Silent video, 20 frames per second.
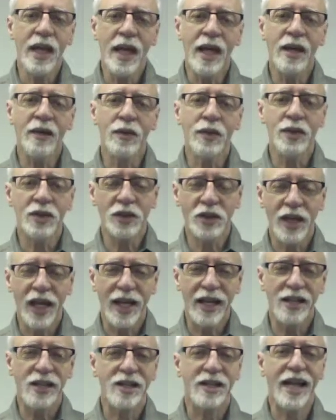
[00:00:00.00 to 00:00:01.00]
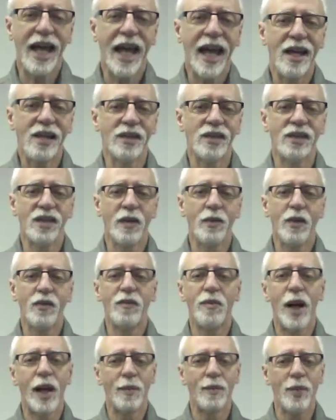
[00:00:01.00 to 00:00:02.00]
And it was changed as some
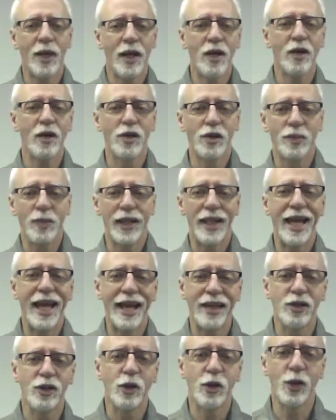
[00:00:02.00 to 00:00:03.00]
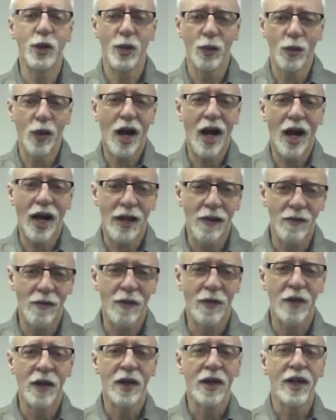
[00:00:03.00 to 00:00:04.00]
of my peers began to
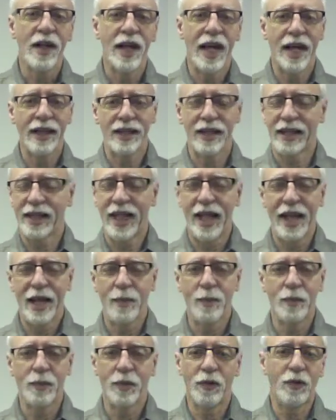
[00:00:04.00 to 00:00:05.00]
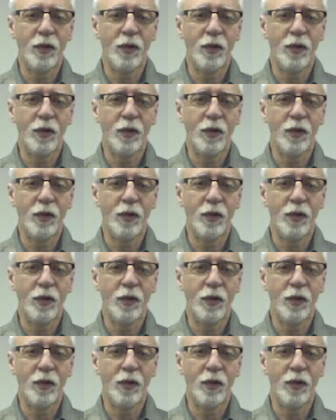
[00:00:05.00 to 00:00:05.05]
arrive at the camp.